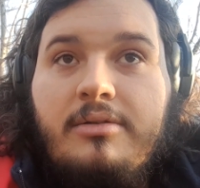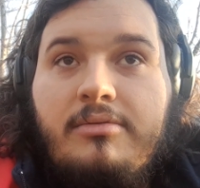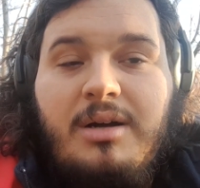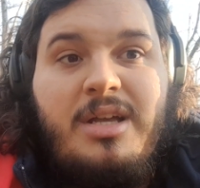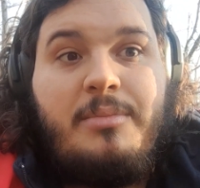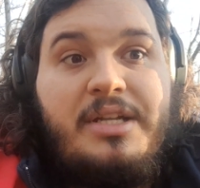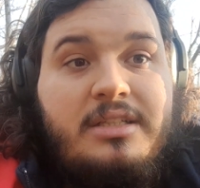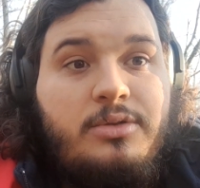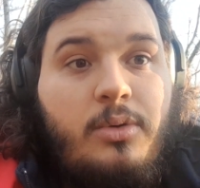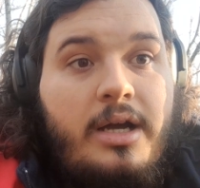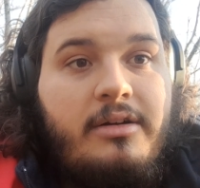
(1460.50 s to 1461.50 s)
Well, maybe
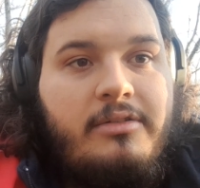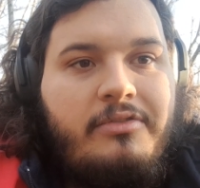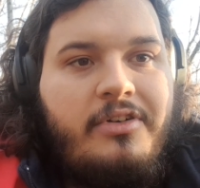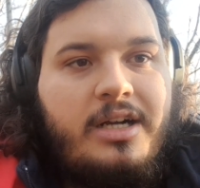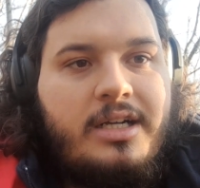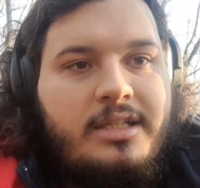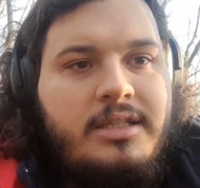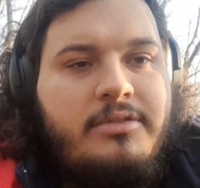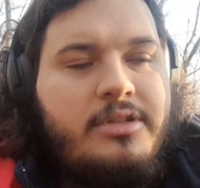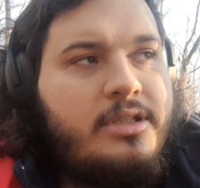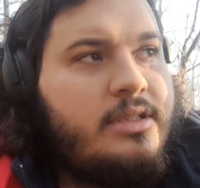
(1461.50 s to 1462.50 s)
that's why. Oh fuck, I
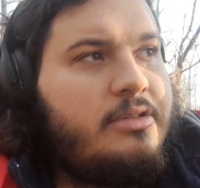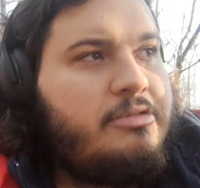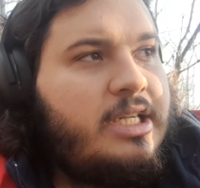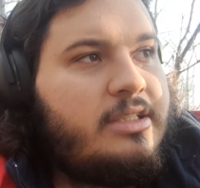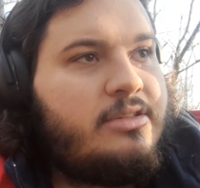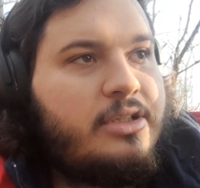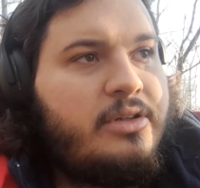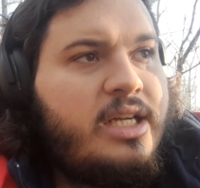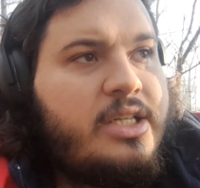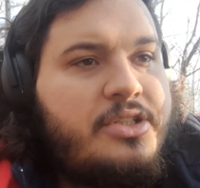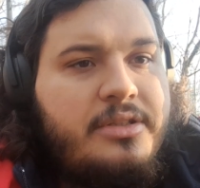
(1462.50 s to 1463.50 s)
realized the
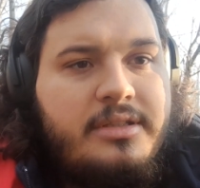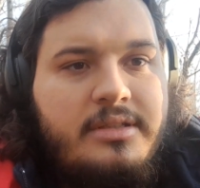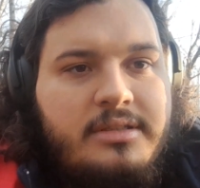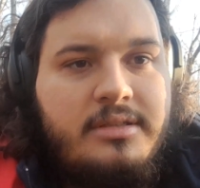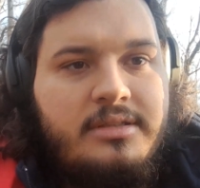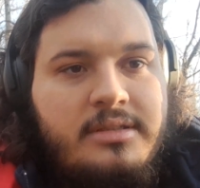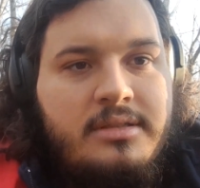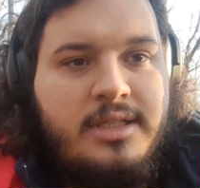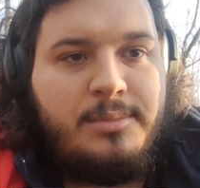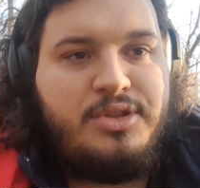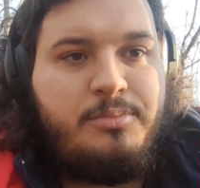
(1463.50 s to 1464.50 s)
connection.
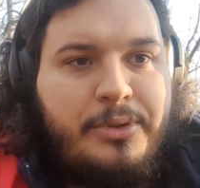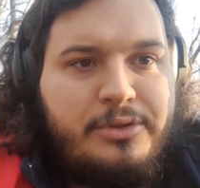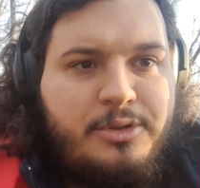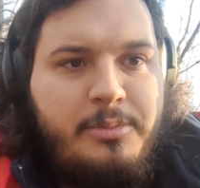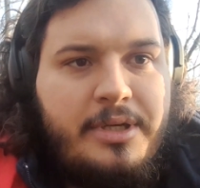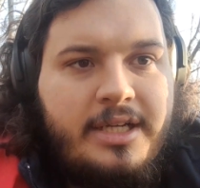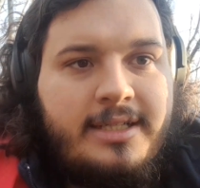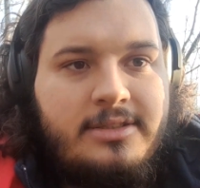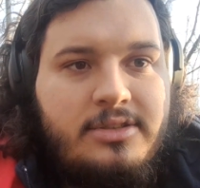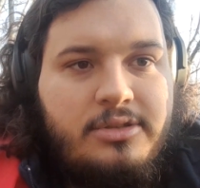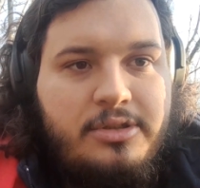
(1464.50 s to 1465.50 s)
I'm supposed to be
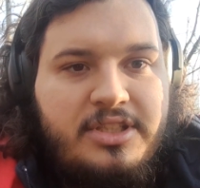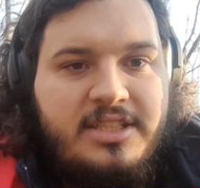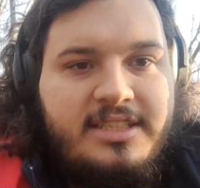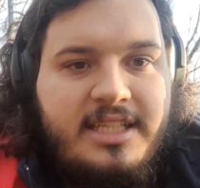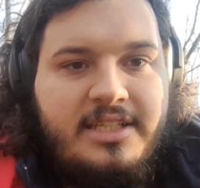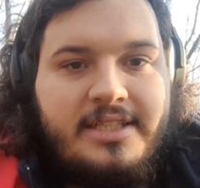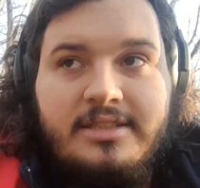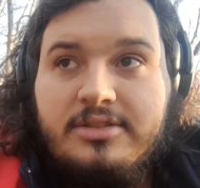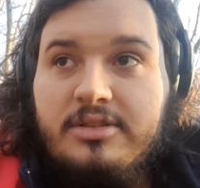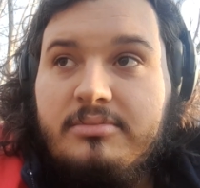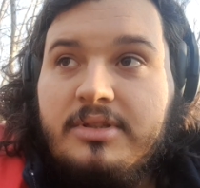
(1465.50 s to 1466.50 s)
against
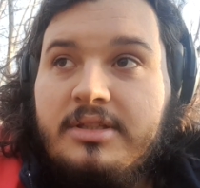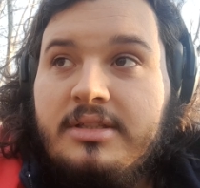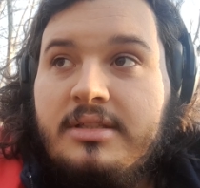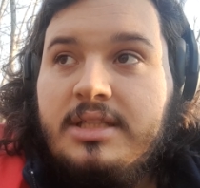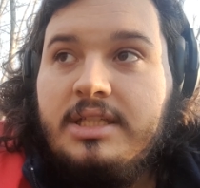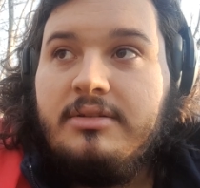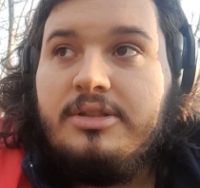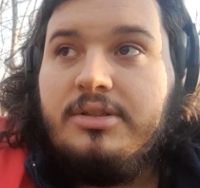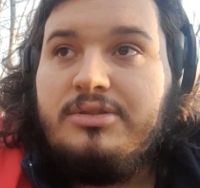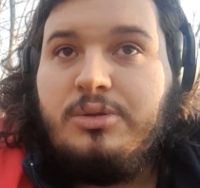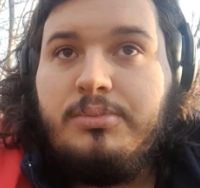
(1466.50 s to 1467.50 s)
utilitarianism, even though
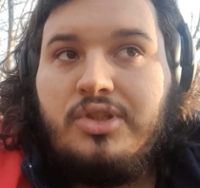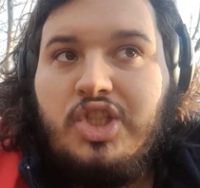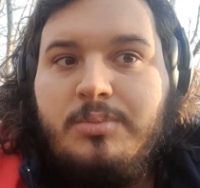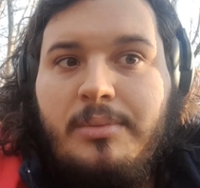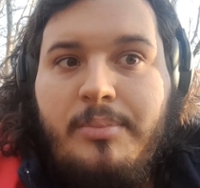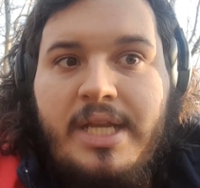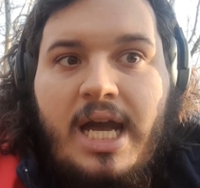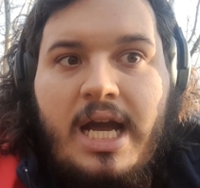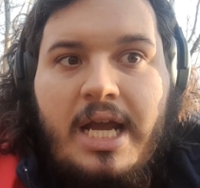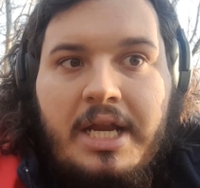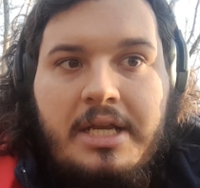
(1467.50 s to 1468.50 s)
it's supposed to be
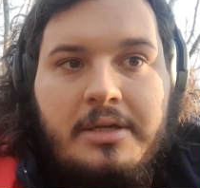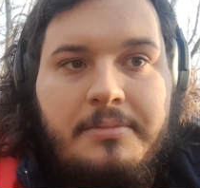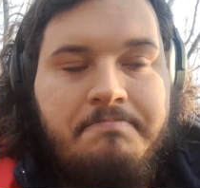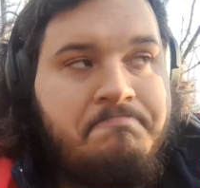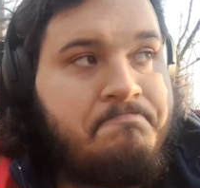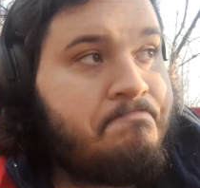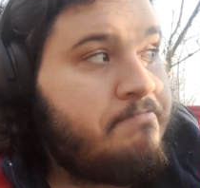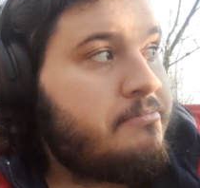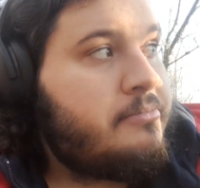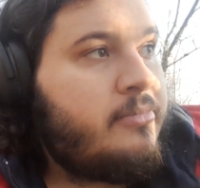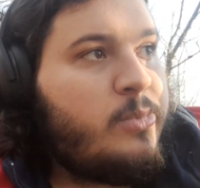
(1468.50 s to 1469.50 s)
benign.
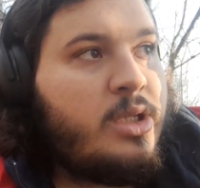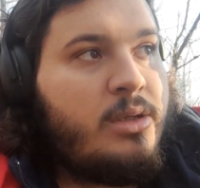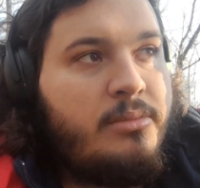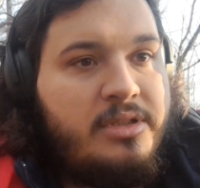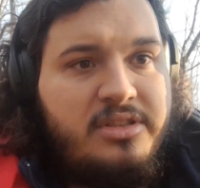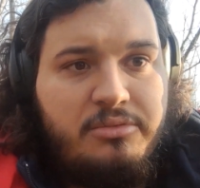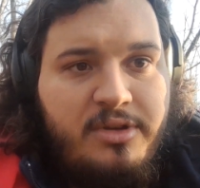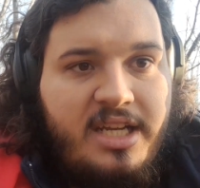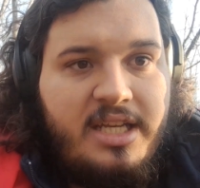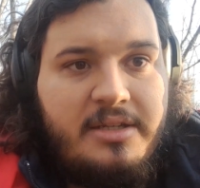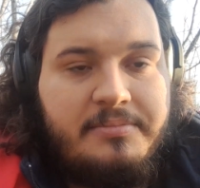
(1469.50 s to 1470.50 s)
Is it
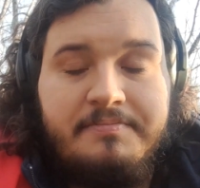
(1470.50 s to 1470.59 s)
really?